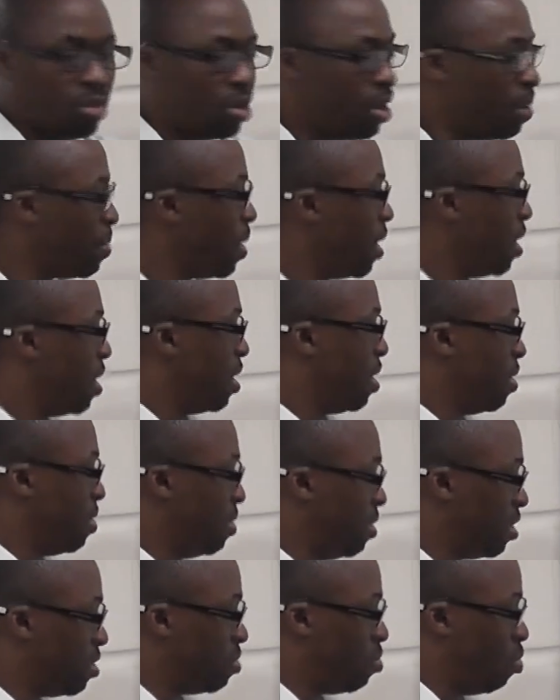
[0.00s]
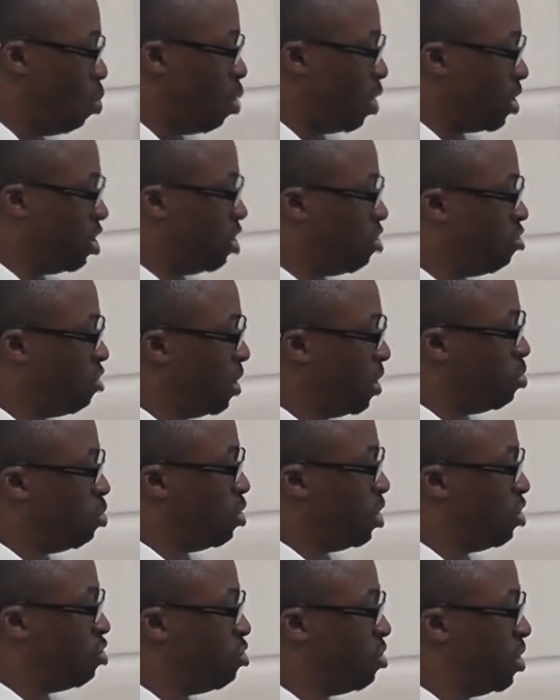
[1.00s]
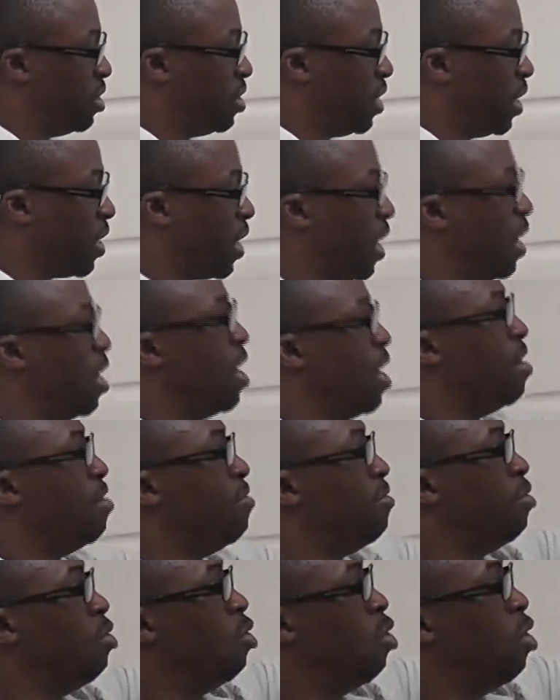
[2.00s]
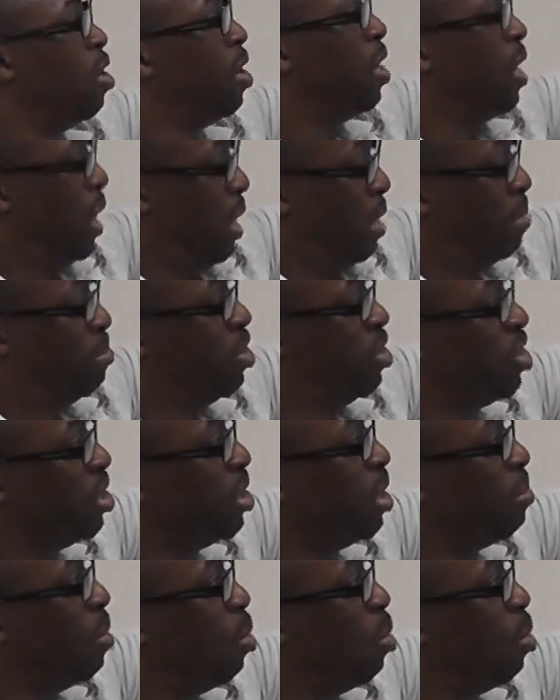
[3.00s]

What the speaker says: Right, this one script will literally say, okay, for machine